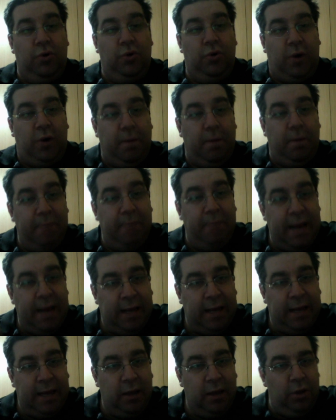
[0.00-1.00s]
Come back,
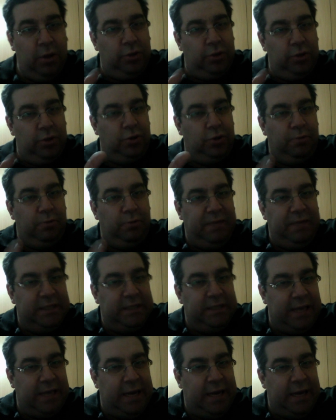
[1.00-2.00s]
don't be
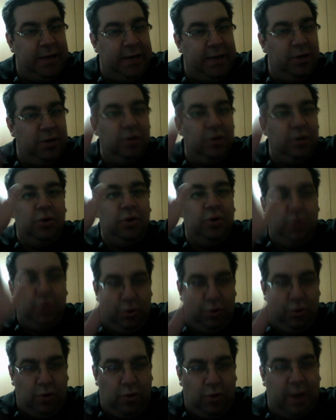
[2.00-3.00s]
scared,
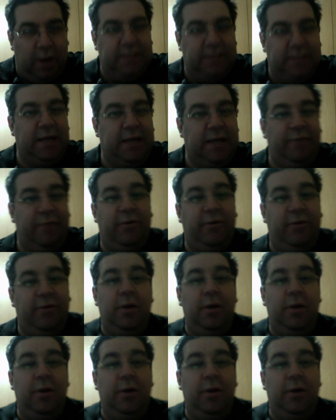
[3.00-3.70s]
you are safe.